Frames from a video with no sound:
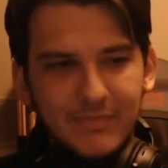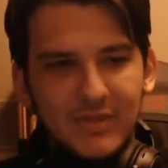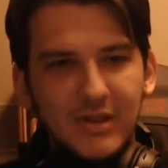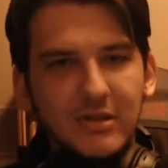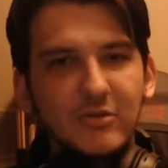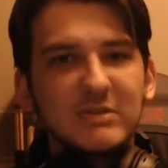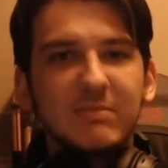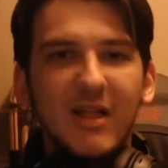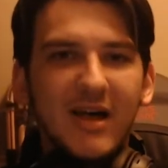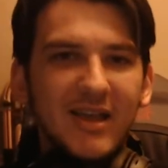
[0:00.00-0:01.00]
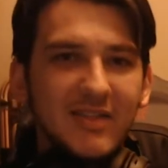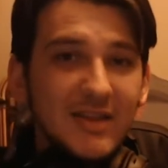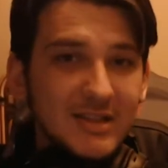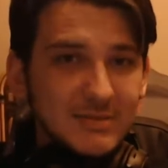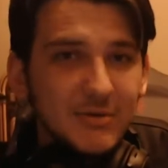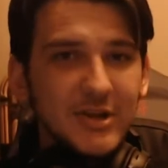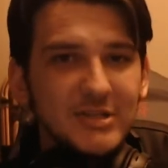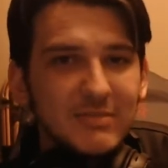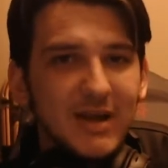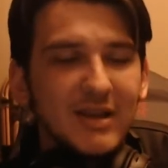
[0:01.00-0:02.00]
the loose plot and the
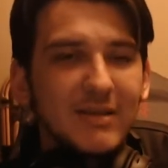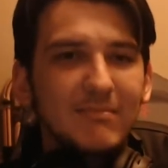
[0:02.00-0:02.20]
inspiration behind it.